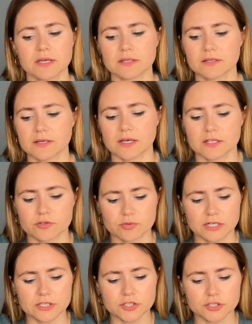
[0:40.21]
in the
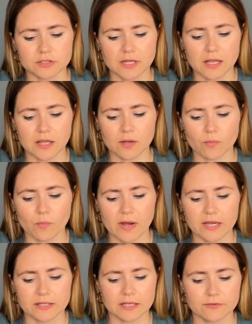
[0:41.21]
traditional
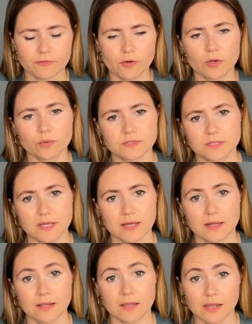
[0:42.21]
way that follows
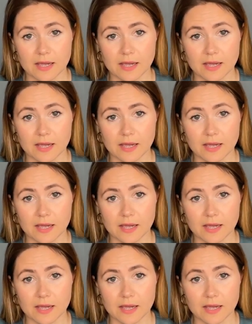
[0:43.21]
the